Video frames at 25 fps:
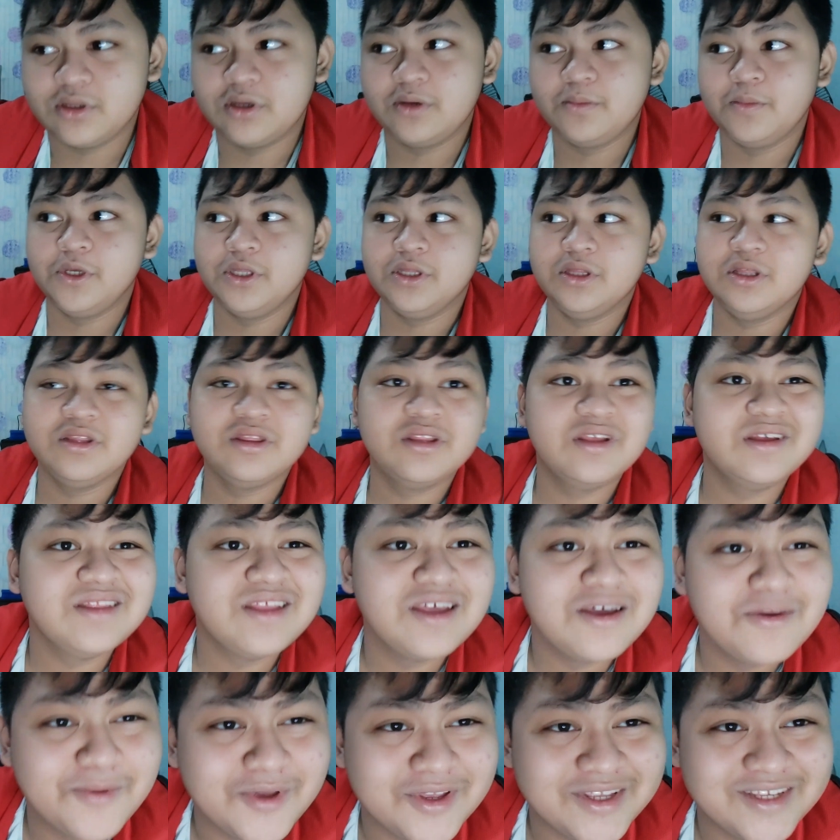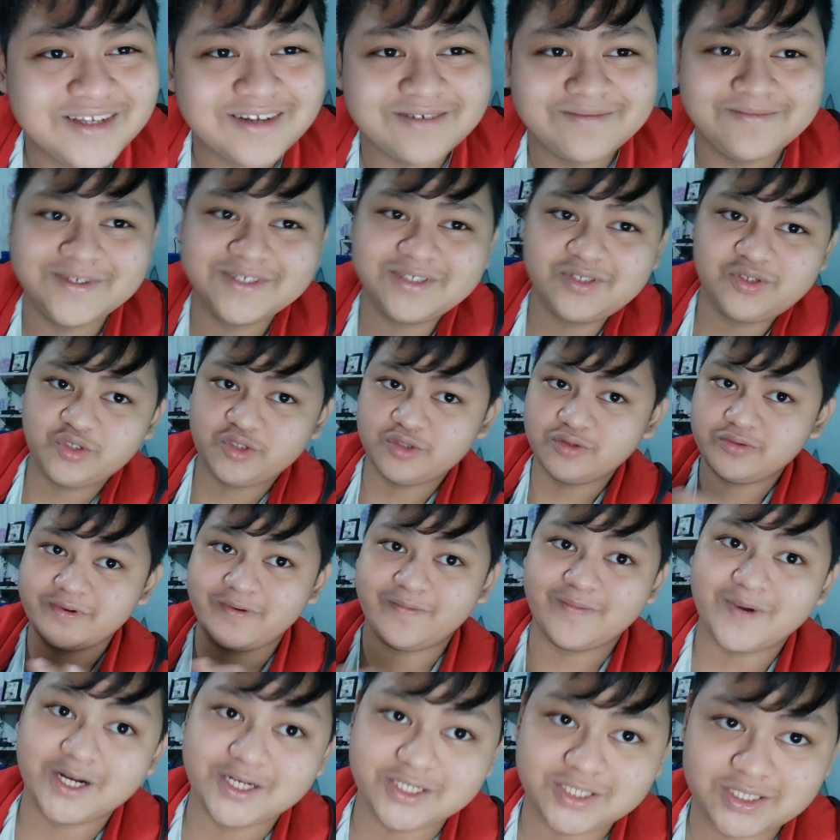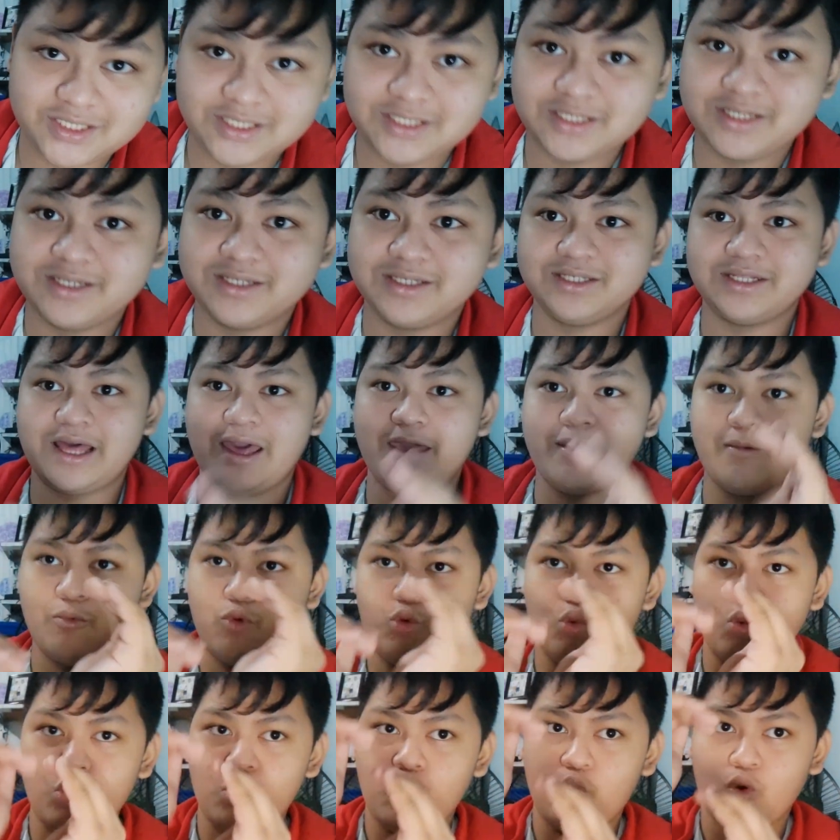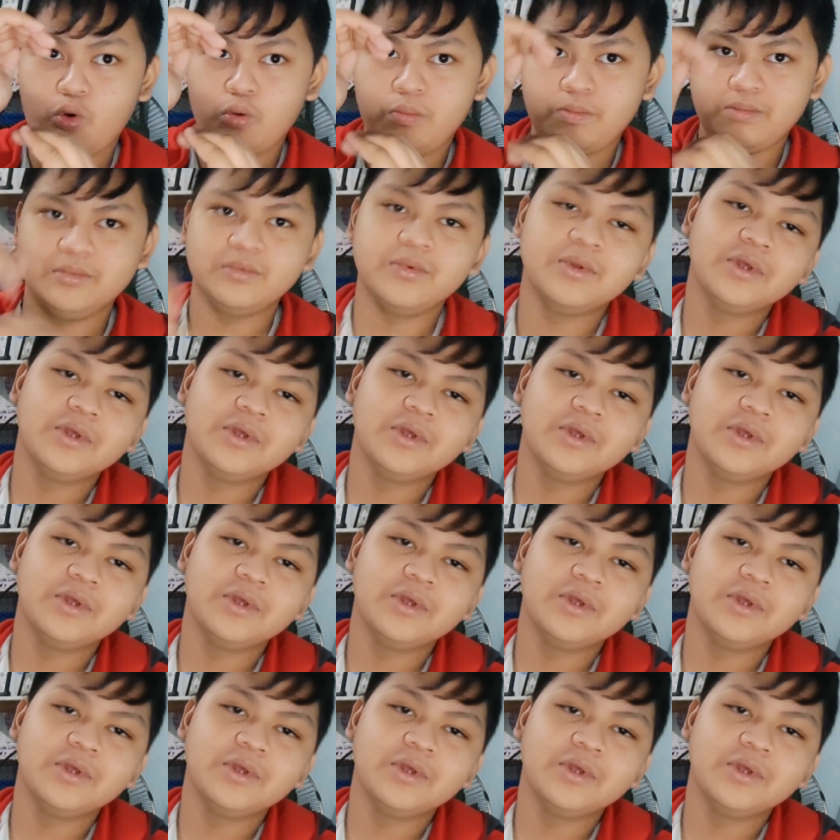I mean, in the name itself, it's reverse. It's like whoop.